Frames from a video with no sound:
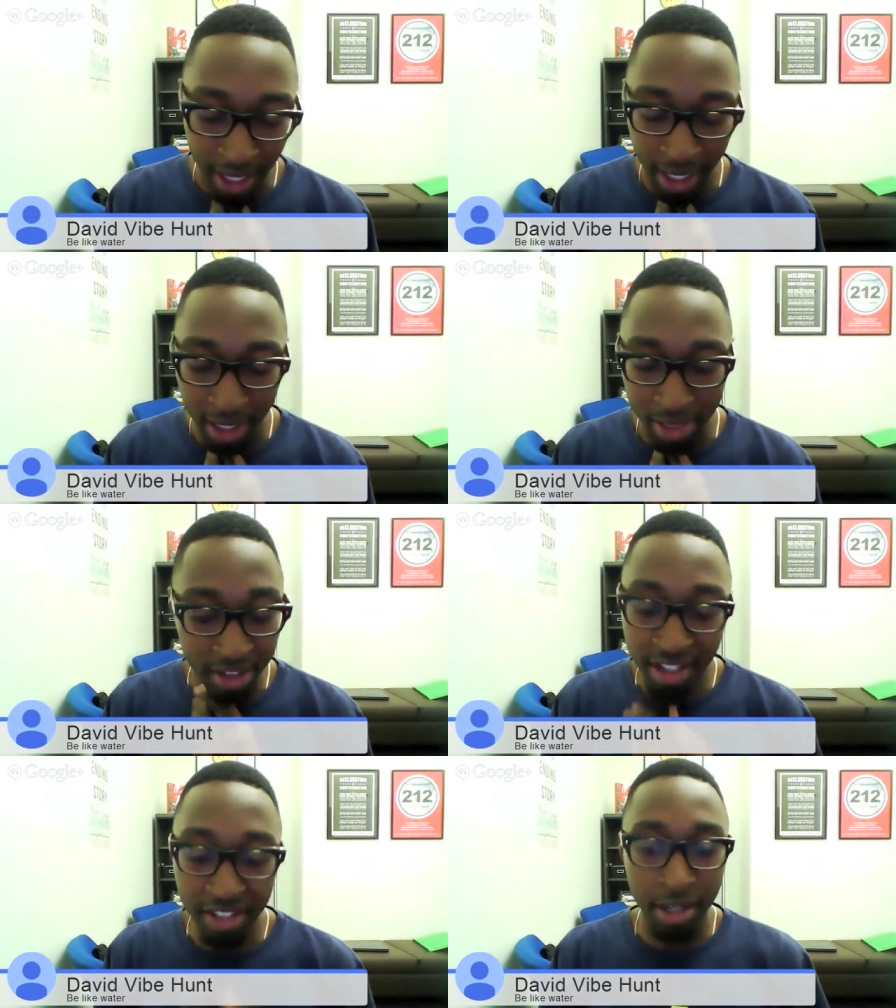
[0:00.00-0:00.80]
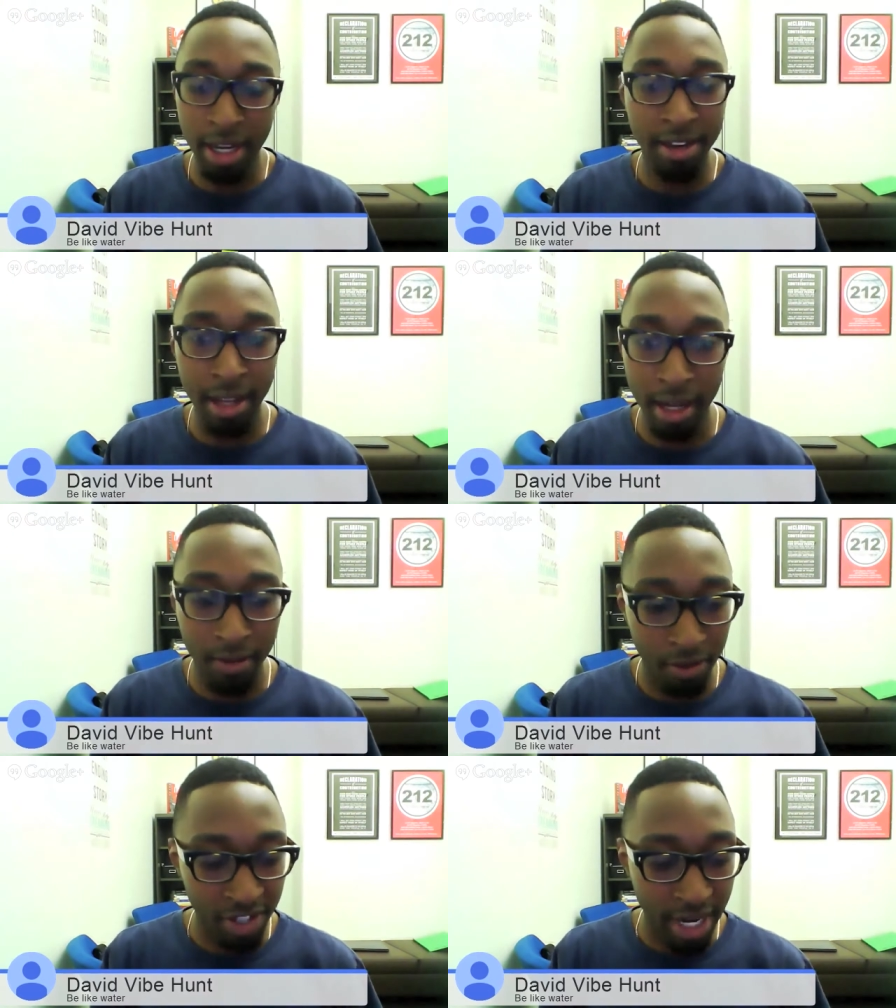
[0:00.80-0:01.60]
and this isn't
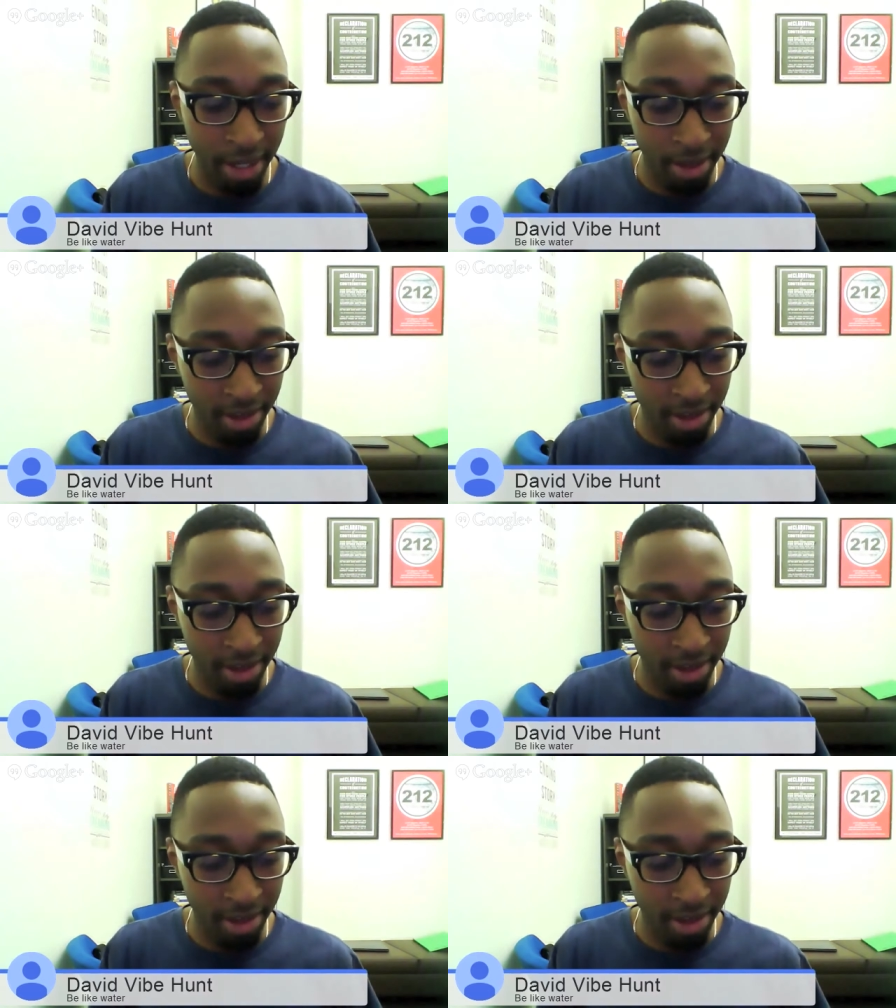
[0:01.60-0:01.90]
indicative of China.